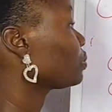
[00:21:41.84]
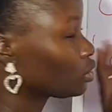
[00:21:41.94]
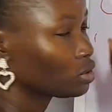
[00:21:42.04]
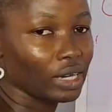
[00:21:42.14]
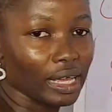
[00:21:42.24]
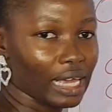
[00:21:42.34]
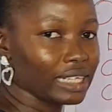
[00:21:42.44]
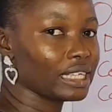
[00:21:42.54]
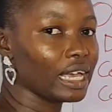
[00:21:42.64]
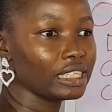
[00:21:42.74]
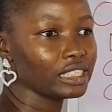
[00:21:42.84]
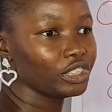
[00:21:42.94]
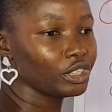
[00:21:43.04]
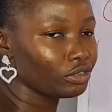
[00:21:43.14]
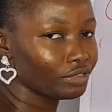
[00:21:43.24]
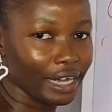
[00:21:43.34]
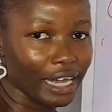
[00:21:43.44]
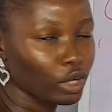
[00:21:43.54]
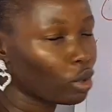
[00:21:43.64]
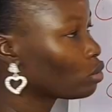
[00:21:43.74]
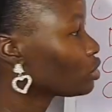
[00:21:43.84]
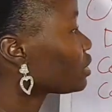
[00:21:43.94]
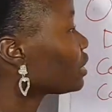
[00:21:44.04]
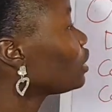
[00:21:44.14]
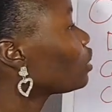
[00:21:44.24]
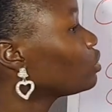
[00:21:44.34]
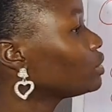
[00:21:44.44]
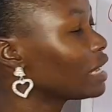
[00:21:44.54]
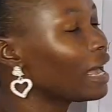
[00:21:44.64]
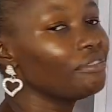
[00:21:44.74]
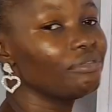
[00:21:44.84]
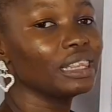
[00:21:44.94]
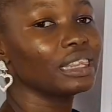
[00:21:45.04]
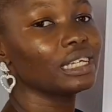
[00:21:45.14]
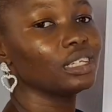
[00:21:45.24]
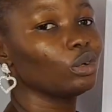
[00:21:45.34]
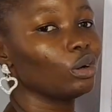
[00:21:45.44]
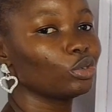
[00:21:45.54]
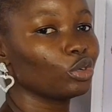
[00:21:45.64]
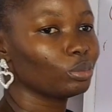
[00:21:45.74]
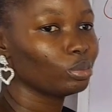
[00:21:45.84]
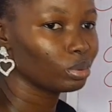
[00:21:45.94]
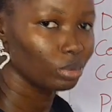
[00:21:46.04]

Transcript: So like I said, in your overhead costs, include everything in your shop.